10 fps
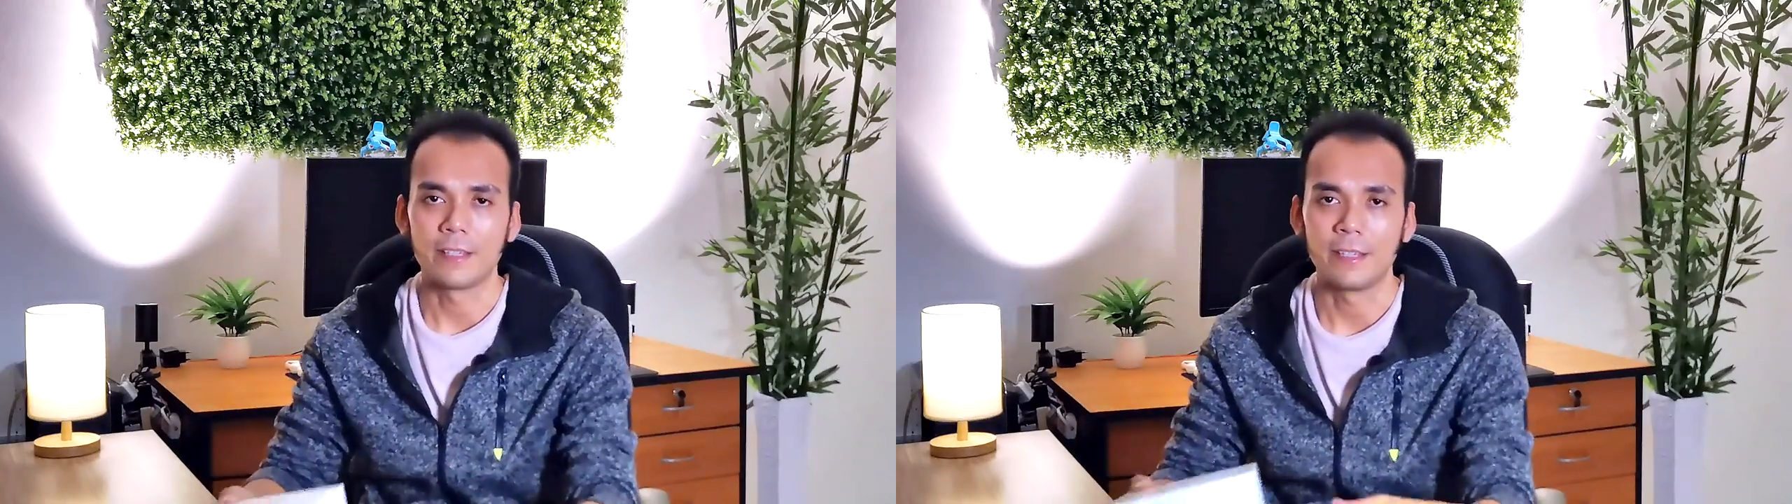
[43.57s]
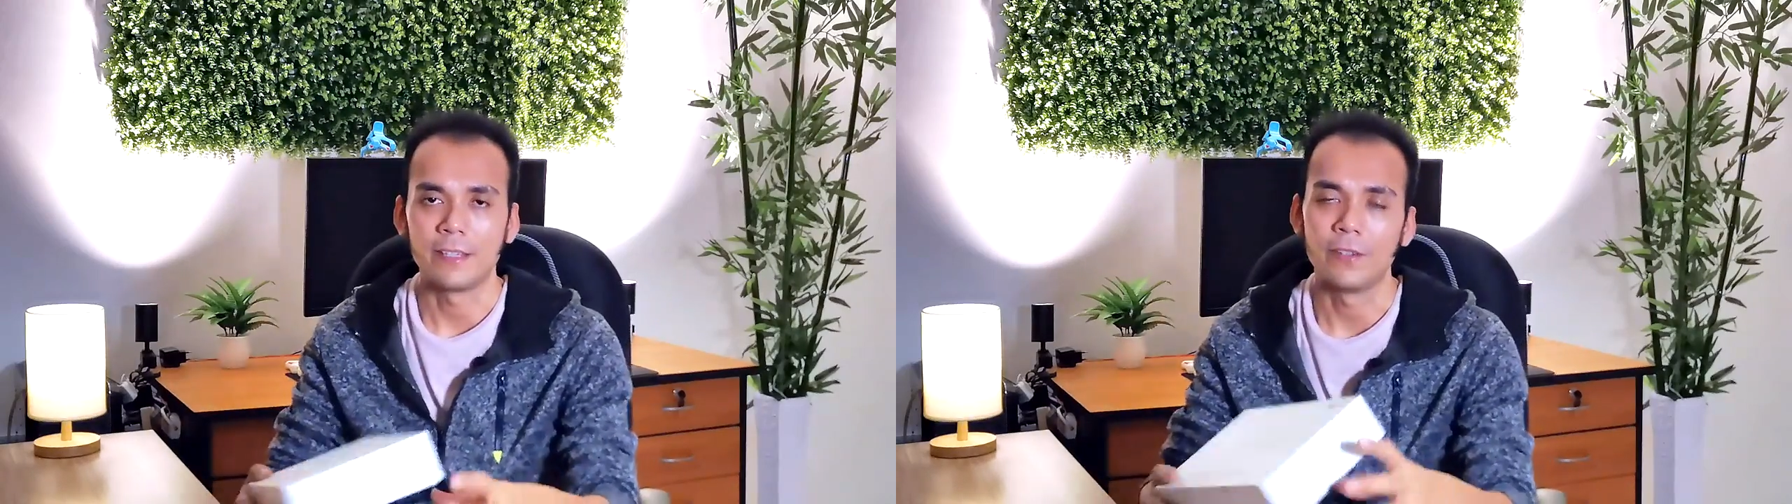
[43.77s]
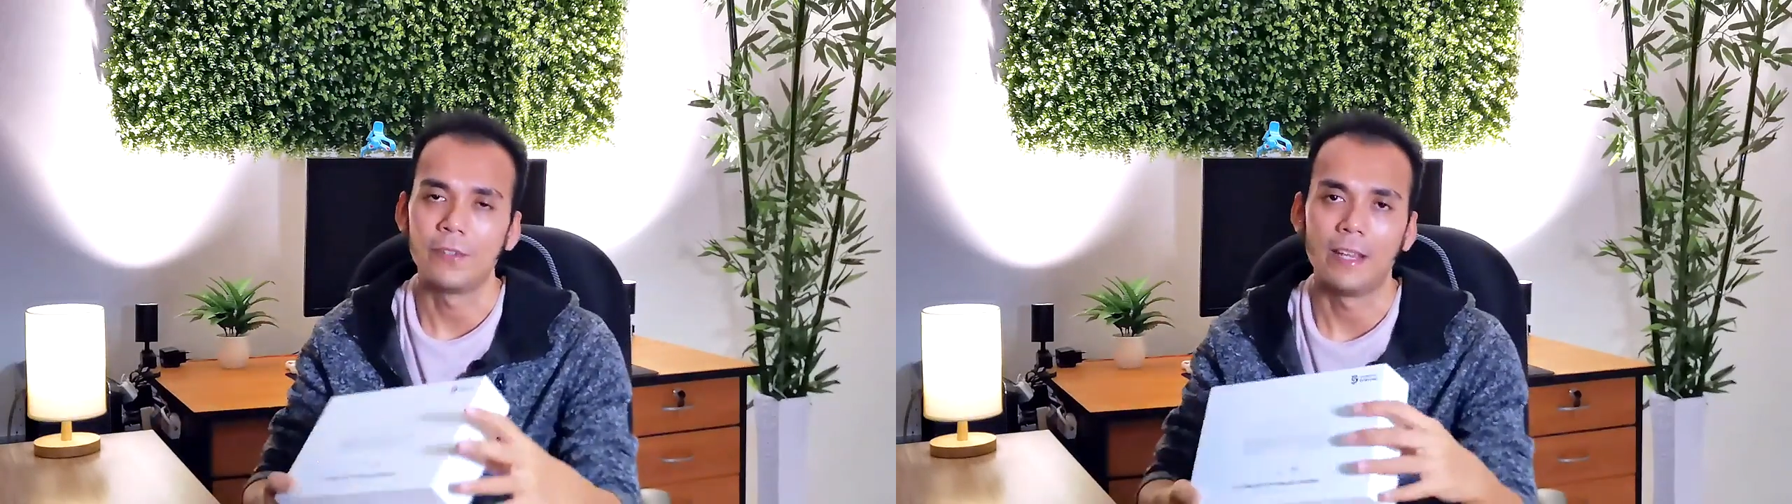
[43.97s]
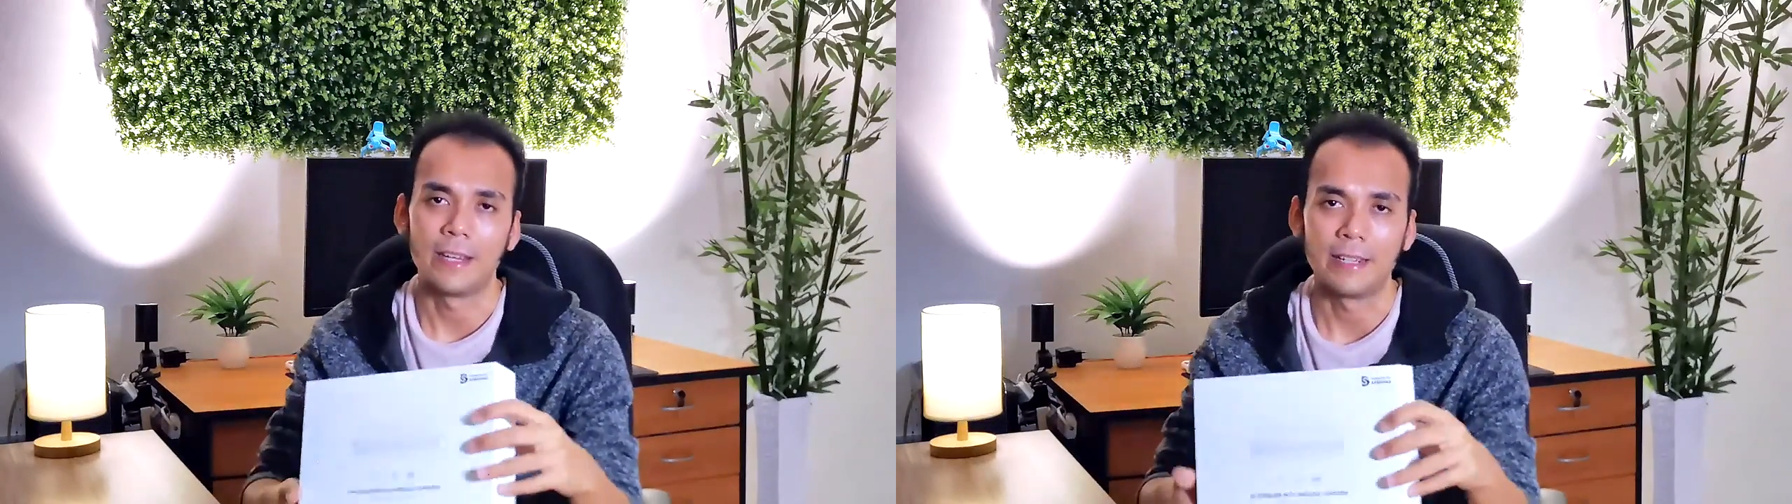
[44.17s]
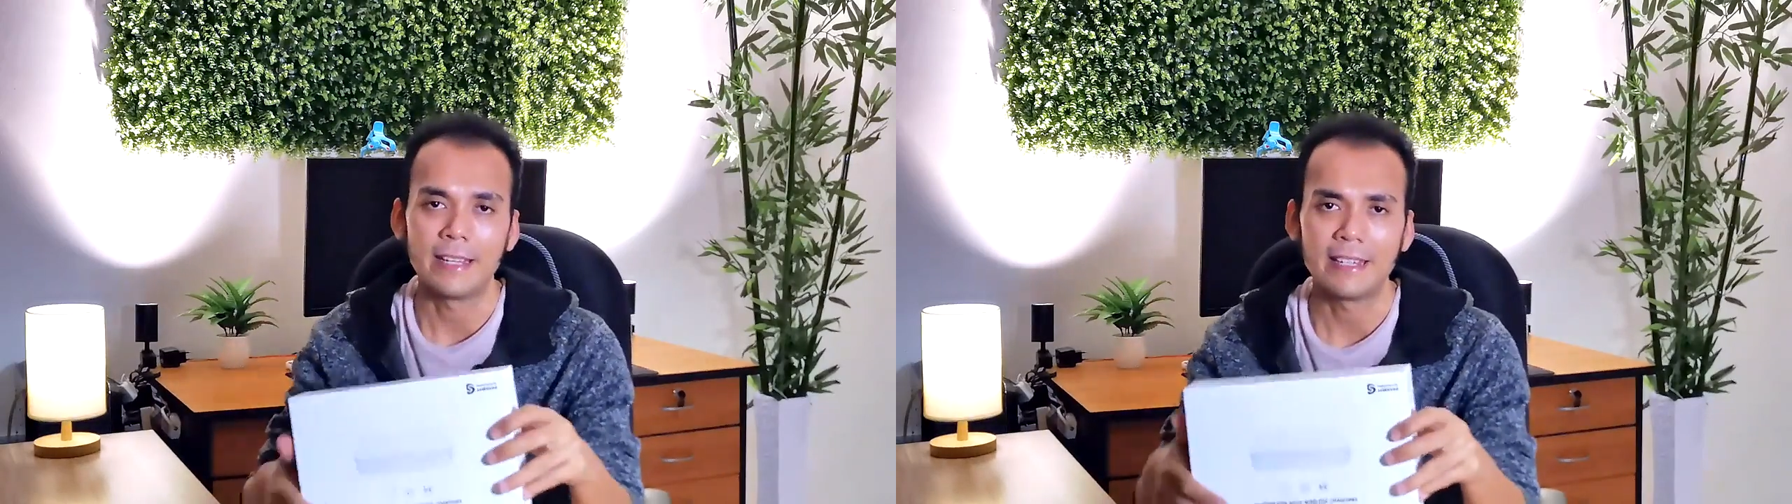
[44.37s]
kill
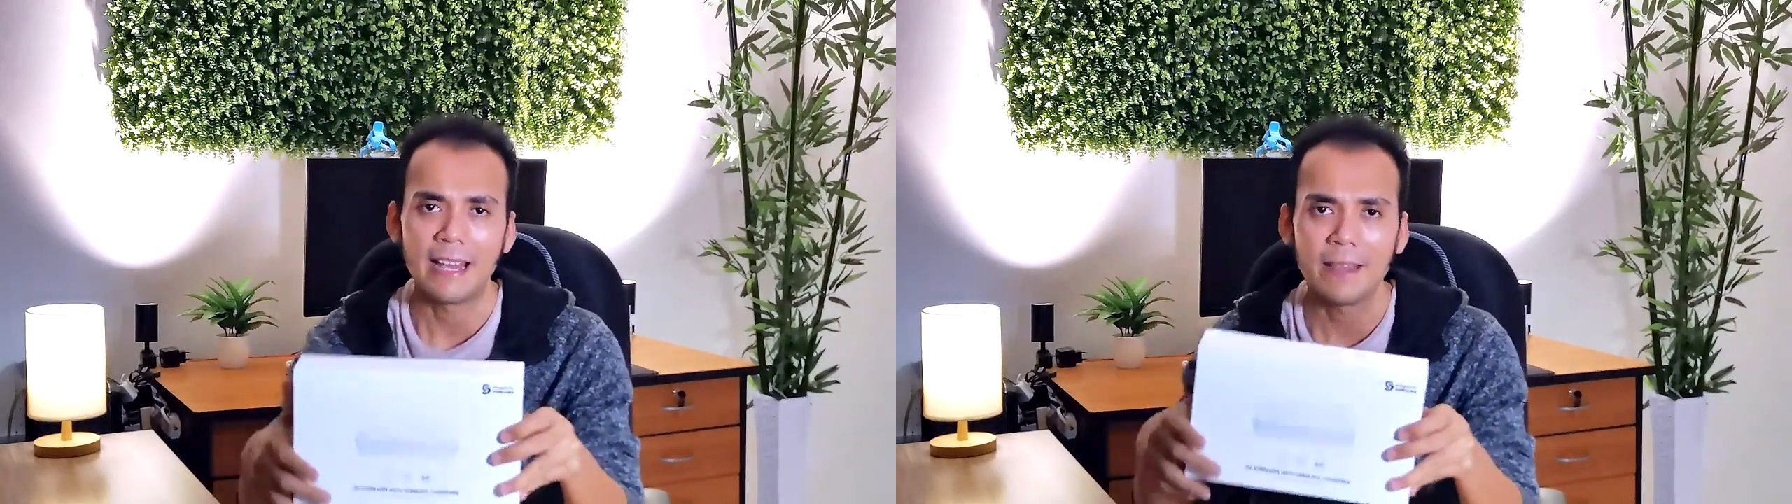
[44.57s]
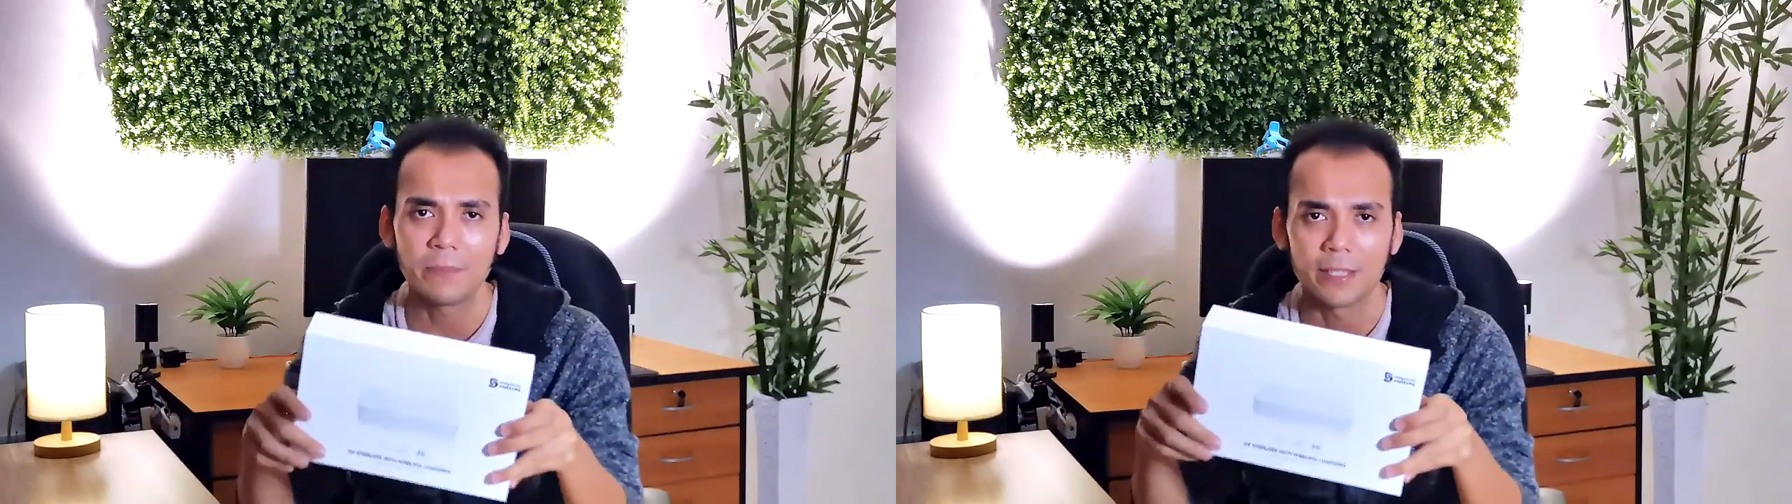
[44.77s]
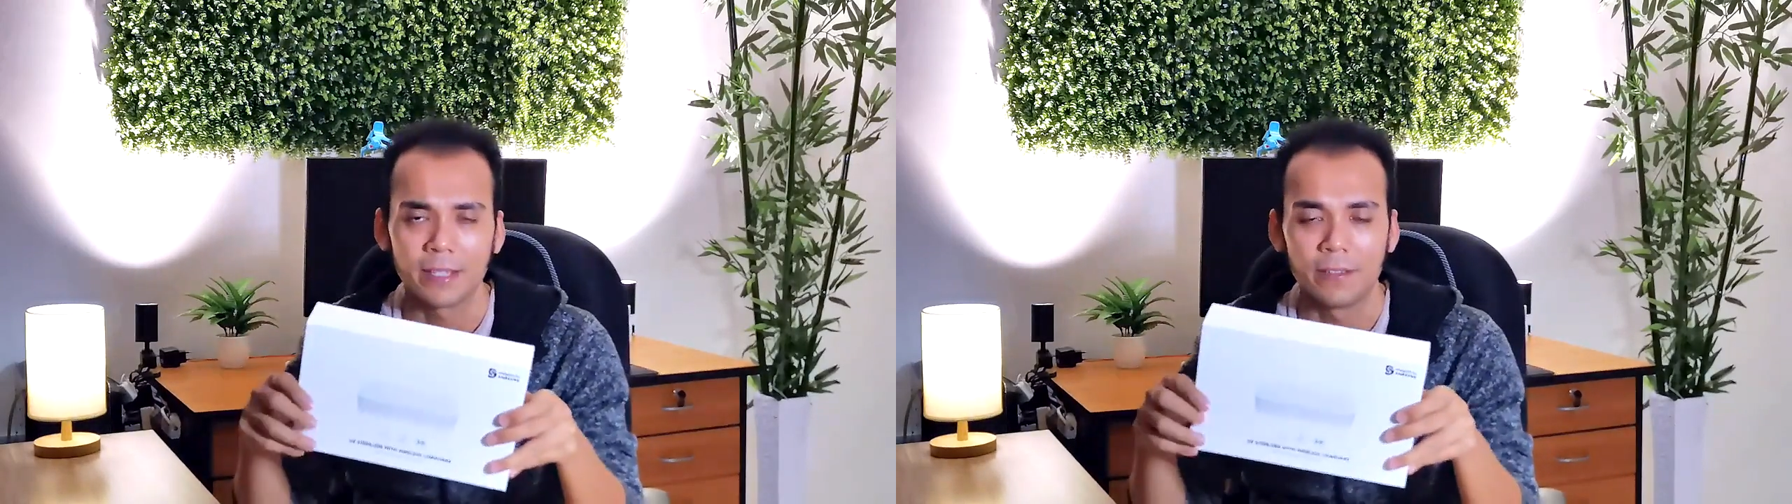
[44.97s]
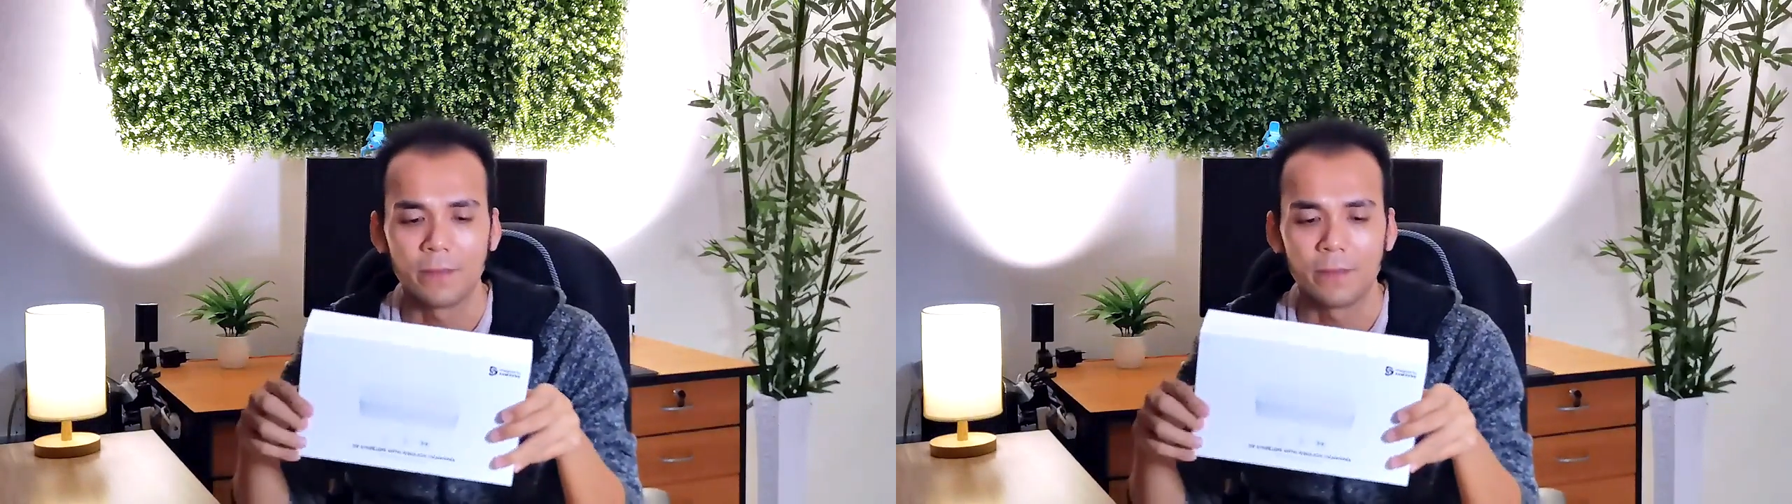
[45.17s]
like 99%